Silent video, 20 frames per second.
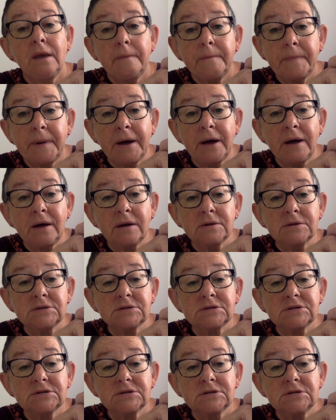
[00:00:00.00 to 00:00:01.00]

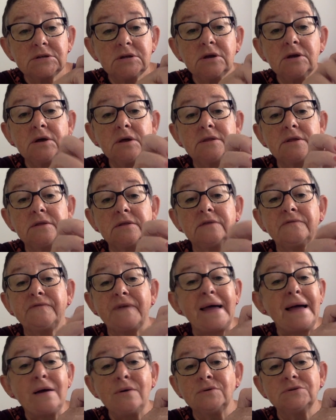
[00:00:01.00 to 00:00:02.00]
But the
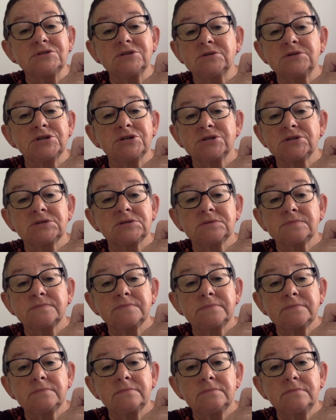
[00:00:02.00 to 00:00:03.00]
flowers are just
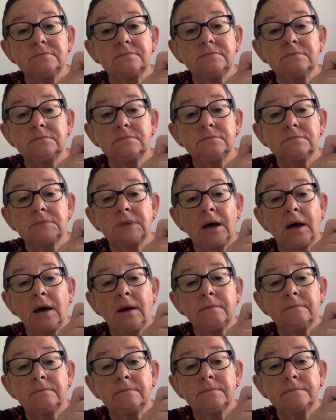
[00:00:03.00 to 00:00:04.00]

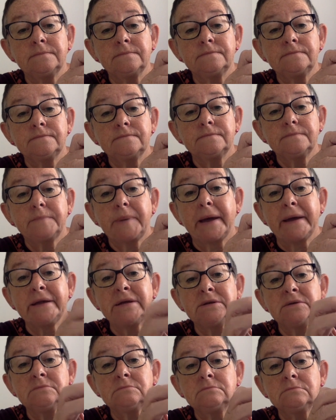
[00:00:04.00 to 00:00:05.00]

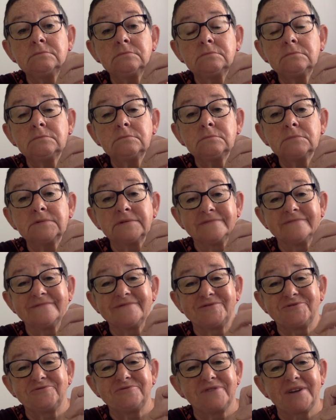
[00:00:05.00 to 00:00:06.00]
paint,
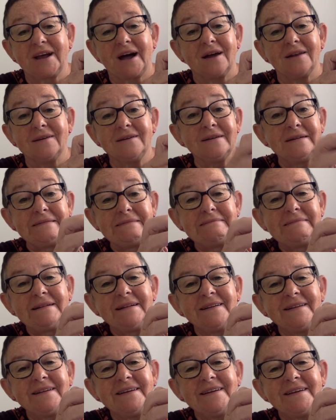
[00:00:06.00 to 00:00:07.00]
colour.
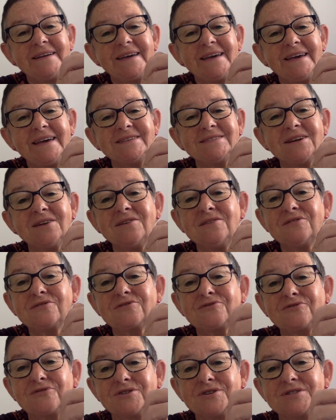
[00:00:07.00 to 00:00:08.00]
It's only the
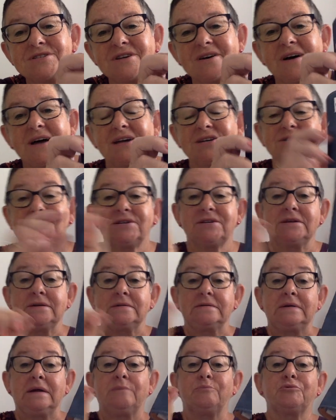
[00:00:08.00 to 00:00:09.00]
cross that I actually
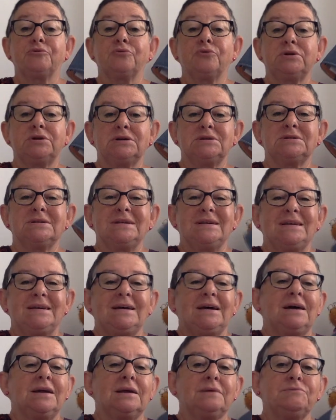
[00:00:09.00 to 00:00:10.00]
embroidered.
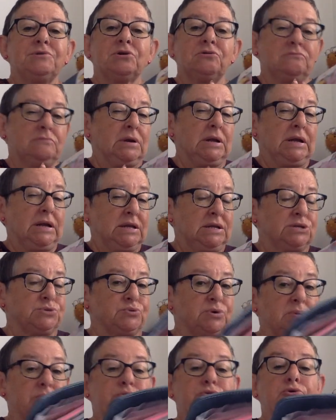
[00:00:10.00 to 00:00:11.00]
And I'm not really into
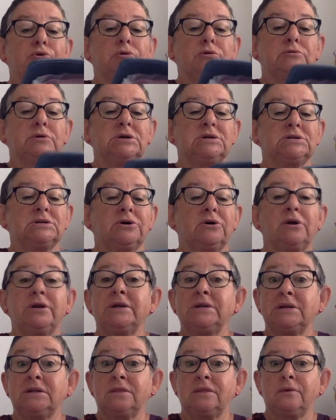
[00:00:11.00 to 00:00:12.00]
embroidering, so I only
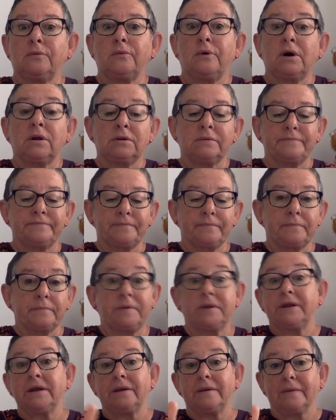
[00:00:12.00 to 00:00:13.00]
did the one.
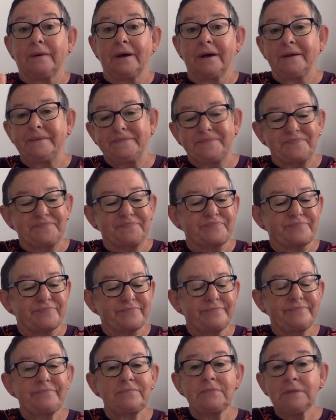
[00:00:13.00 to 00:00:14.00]
But anyway,
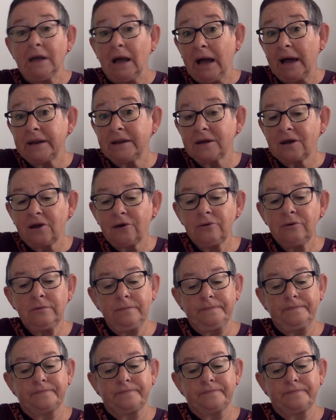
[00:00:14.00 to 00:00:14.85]
I had a go.